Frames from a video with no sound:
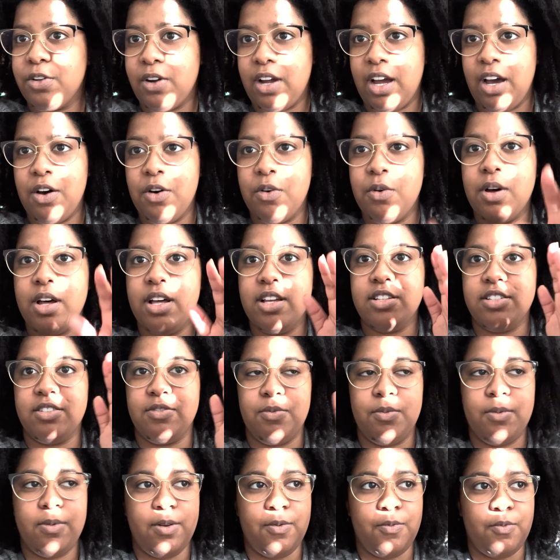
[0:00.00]
out
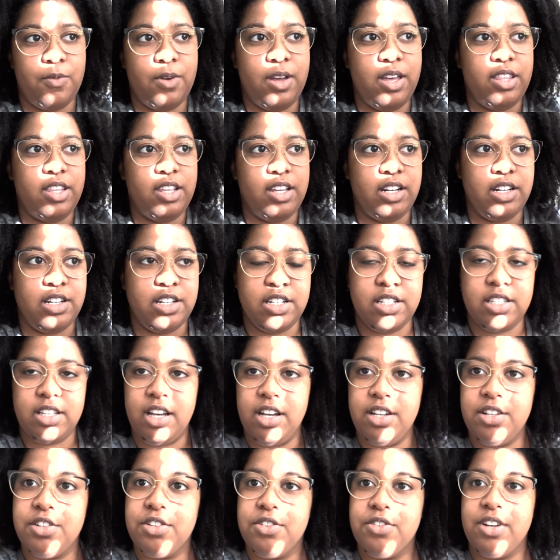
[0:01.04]
and then just
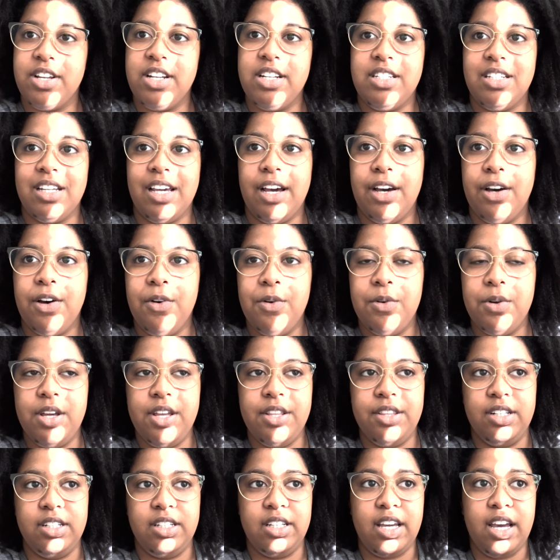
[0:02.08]
cut straight down and
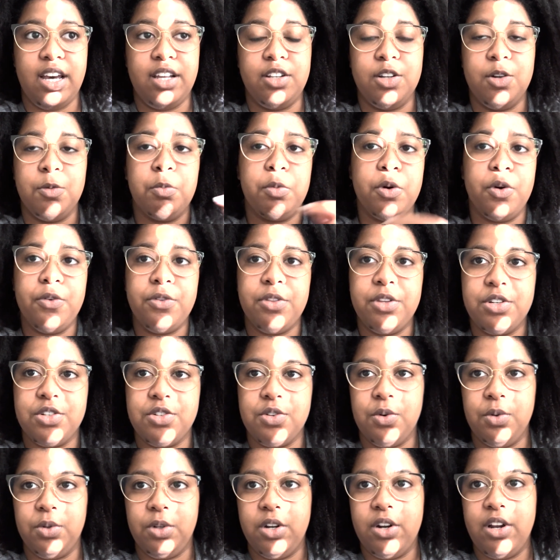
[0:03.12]
then gather both the
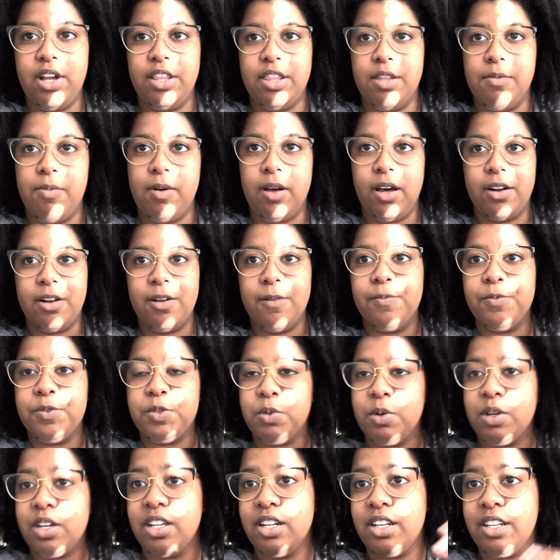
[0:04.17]
shoulder and the bottom so
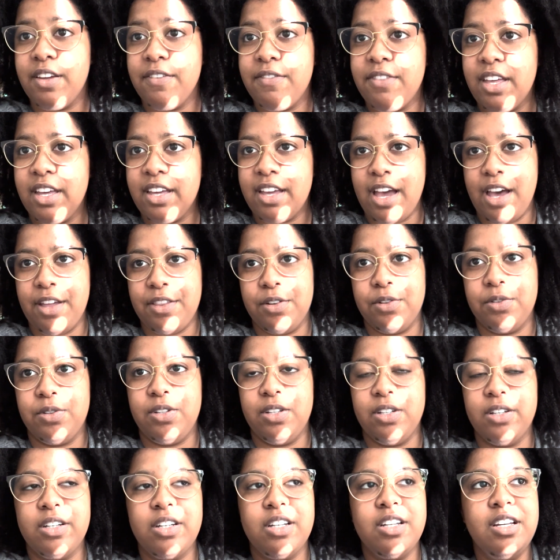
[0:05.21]
it can give that gathered
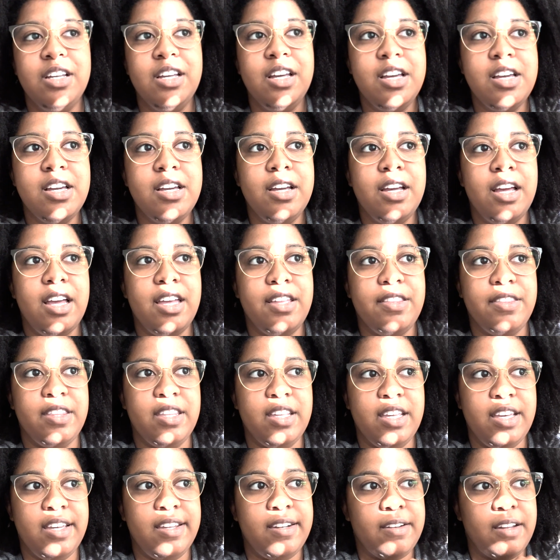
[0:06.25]
look, and
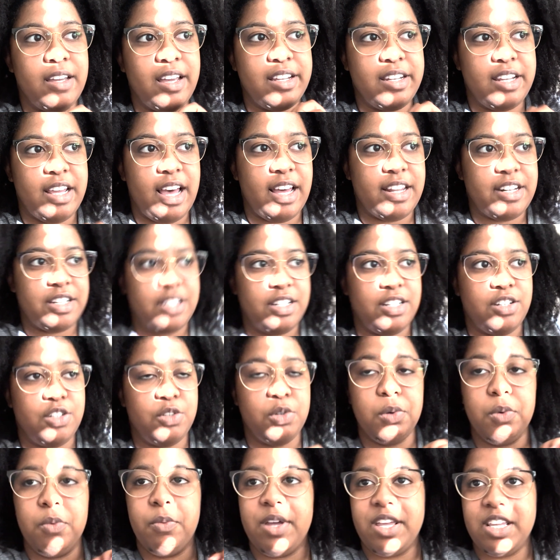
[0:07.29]
then attach it to
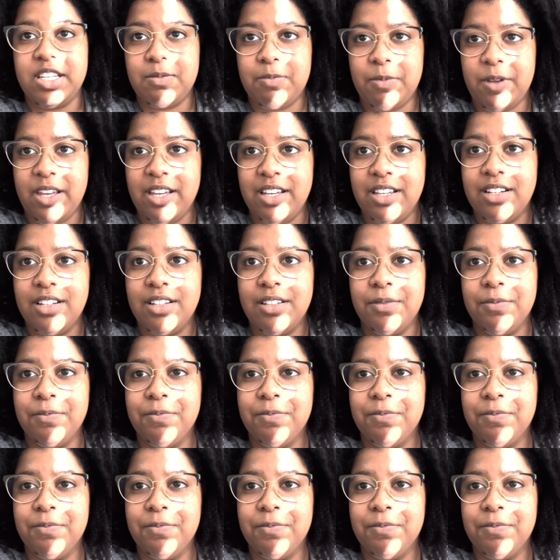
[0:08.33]
a waistband.